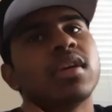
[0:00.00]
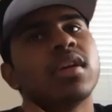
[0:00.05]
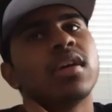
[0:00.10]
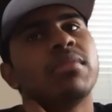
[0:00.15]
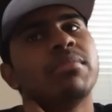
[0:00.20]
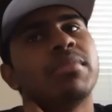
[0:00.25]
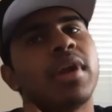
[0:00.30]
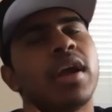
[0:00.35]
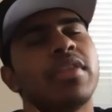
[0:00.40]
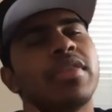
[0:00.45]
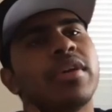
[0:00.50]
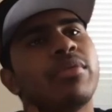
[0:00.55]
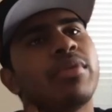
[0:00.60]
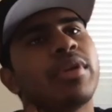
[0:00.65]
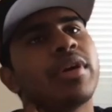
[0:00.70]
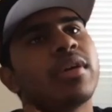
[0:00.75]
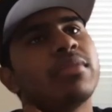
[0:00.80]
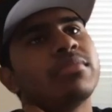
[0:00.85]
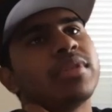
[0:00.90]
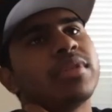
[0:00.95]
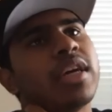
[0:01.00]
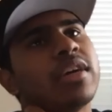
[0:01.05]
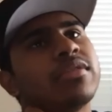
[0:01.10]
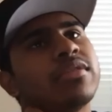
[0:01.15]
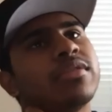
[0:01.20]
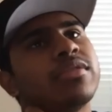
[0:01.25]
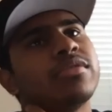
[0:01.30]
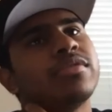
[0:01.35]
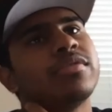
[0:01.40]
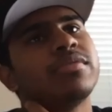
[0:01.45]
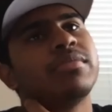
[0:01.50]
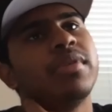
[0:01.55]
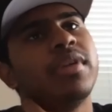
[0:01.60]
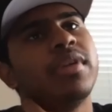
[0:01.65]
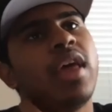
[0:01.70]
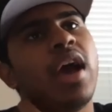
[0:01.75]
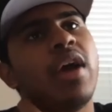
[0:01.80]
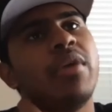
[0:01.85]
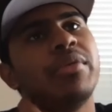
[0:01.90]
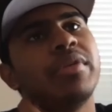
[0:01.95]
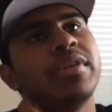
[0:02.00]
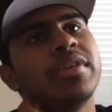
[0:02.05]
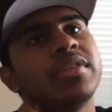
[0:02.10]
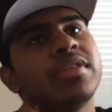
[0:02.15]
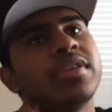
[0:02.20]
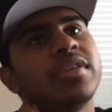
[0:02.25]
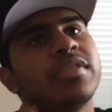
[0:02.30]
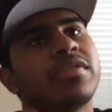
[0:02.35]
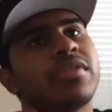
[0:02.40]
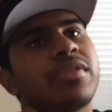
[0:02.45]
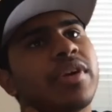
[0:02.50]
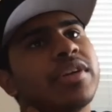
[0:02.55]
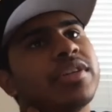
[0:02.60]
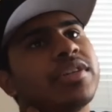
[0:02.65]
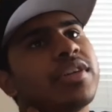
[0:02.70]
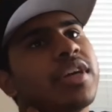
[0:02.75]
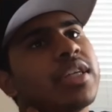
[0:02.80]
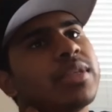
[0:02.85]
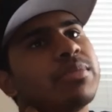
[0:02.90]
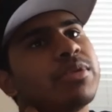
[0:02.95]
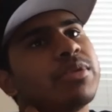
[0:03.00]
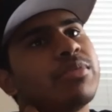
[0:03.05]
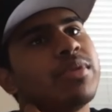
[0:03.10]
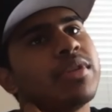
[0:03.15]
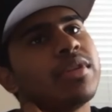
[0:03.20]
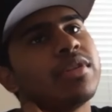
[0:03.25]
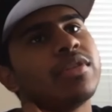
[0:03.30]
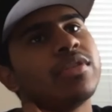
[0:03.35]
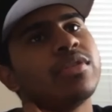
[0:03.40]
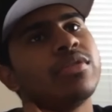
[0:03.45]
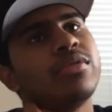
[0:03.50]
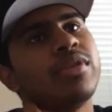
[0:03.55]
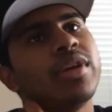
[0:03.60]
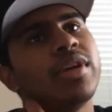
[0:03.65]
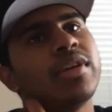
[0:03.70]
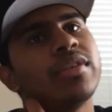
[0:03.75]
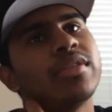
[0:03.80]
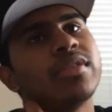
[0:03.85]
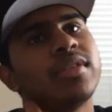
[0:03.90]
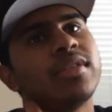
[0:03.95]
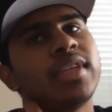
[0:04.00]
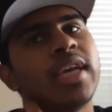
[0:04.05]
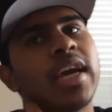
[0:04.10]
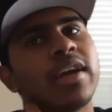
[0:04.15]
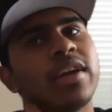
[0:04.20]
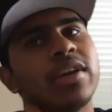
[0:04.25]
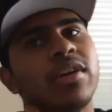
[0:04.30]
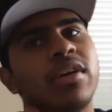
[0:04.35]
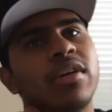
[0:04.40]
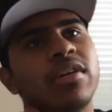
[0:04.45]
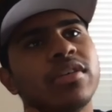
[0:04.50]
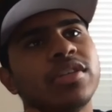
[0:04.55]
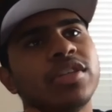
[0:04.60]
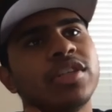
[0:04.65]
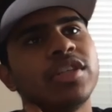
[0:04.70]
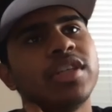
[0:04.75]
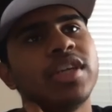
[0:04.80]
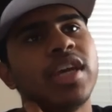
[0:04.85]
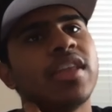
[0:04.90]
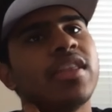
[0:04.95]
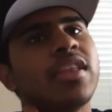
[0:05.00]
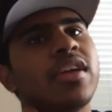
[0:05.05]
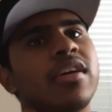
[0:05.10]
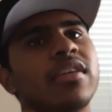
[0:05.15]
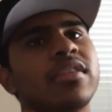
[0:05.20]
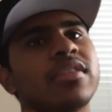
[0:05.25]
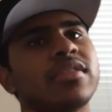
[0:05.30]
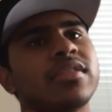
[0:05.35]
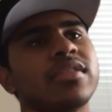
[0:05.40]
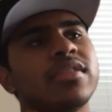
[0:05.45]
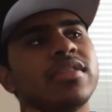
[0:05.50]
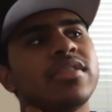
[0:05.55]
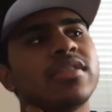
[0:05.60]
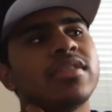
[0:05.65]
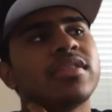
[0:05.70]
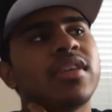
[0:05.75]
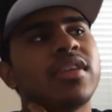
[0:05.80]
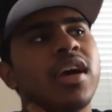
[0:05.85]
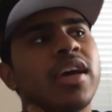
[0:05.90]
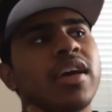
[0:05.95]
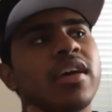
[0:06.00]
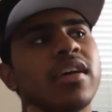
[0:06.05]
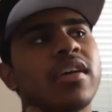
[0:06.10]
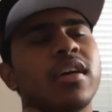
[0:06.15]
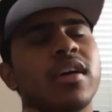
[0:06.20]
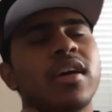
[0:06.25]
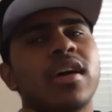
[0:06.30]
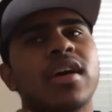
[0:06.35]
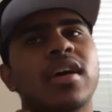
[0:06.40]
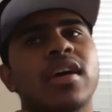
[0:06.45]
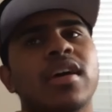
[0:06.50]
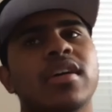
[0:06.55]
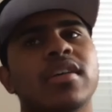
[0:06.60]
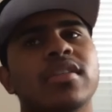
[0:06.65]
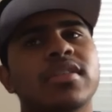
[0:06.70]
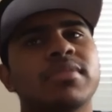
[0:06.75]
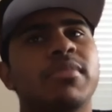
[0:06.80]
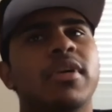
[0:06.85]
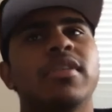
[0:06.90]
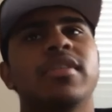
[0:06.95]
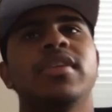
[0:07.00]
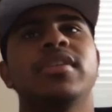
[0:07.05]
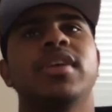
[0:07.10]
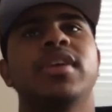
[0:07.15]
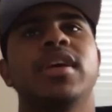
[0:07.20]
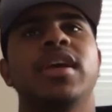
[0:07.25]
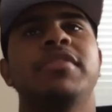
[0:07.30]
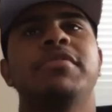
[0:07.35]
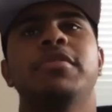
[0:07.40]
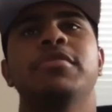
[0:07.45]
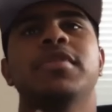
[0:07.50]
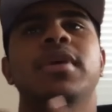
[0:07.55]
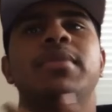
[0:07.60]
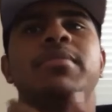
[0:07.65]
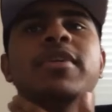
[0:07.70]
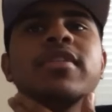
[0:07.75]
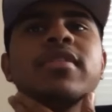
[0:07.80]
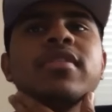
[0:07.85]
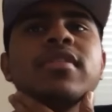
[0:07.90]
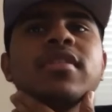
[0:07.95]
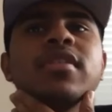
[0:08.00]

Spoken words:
But I think what it comes down to, but that really differentiates between the two, is technology and honestly just like small things like infotainment.